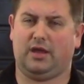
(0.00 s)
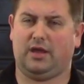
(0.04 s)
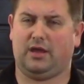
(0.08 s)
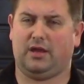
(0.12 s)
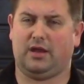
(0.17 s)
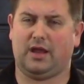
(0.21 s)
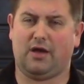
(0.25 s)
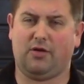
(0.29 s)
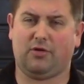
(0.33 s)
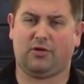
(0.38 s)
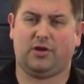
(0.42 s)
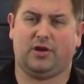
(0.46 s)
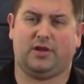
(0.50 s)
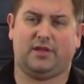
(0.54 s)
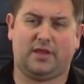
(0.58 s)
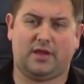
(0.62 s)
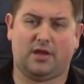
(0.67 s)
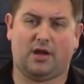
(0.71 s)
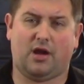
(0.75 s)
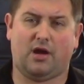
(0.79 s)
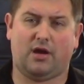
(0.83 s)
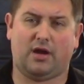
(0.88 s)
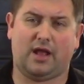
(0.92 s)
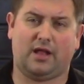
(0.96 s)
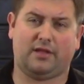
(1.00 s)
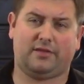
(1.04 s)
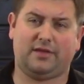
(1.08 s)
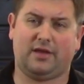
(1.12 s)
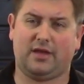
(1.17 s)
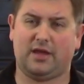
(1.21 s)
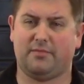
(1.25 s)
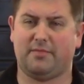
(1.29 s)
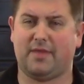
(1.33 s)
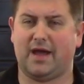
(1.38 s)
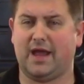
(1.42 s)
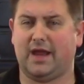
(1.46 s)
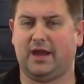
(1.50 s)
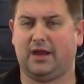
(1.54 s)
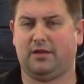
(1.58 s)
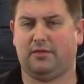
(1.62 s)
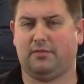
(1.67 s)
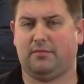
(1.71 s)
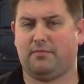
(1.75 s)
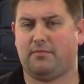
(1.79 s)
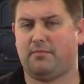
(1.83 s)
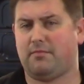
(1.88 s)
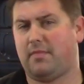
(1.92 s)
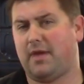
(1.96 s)
how good they are. And I'll tell you
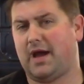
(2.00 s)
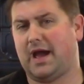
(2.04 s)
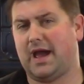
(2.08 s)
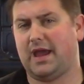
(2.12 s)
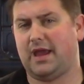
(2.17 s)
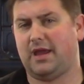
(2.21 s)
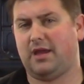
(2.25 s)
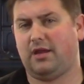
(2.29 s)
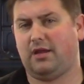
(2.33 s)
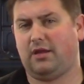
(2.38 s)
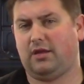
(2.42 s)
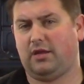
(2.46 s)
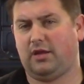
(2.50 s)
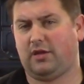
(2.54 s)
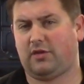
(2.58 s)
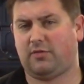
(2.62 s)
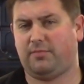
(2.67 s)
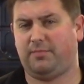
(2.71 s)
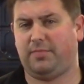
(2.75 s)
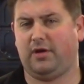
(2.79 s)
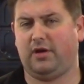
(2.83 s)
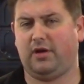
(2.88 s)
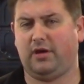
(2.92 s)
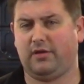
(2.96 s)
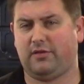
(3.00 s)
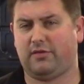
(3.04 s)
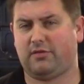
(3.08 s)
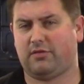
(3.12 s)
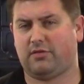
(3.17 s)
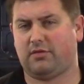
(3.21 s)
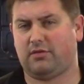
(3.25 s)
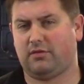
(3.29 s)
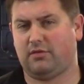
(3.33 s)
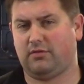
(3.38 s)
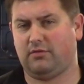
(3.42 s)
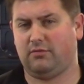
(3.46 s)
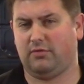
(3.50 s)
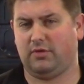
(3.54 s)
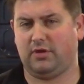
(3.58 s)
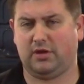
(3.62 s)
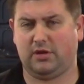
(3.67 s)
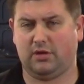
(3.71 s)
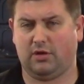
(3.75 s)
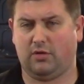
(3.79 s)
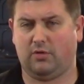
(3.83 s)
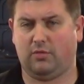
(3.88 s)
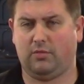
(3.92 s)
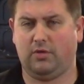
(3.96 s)
my experience, you
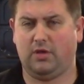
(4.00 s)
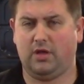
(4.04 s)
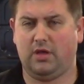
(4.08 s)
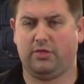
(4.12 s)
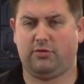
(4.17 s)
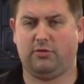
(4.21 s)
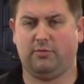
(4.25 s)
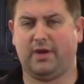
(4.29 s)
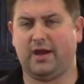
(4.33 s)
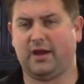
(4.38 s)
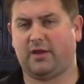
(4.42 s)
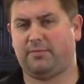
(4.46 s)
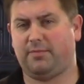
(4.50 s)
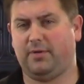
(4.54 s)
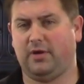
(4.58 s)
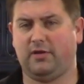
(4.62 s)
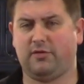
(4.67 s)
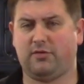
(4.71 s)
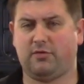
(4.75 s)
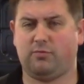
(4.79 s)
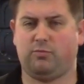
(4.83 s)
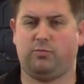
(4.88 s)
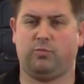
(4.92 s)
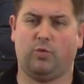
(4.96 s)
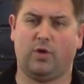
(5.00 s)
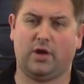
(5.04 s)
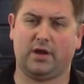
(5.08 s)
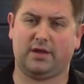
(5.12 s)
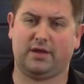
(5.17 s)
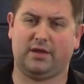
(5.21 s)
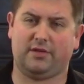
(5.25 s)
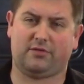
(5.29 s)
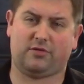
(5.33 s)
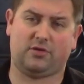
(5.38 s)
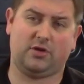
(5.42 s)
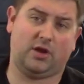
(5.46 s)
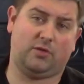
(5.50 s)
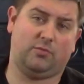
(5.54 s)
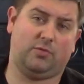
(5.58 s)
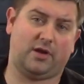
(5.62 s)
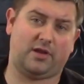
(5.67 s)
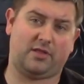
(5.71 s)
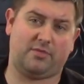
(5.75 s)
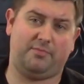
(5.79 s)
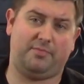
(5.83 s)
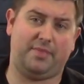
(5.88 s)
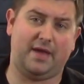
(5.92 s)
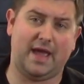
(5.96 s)
know, through my experiences, what is good, what
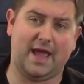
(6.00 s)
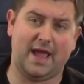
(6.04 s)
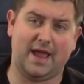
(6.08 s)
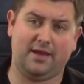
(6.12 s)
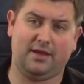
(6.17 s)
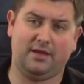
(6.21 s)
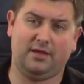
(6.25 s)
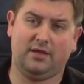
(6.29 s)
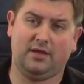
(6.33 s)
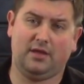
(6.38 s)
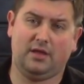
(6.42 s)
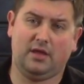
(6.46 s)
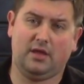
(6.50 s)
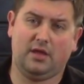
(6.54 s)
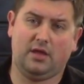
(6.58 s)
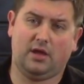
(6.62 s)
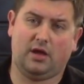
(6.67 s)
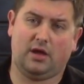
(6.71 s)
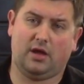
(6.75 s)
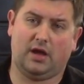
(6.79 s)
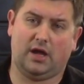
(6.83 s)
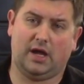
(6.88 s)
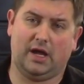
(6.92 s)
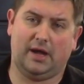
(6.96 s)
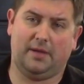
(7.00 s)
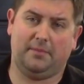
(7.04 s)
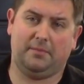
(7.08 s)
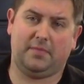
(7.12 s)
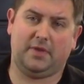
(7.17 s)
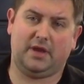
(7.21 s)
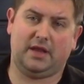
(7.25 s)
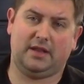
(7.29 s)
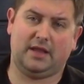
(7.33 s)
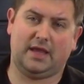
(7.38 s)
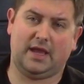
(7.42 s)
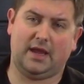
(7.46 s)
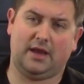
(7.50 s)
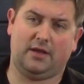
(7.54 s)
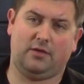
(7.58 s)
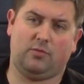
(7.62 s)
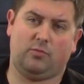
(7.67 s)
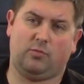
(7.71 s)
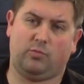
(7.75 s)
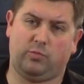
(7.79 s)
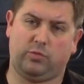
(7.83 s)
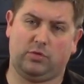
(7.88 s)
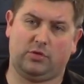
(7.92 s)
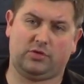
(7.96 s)
is bad. And
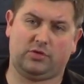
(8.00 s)
then we'll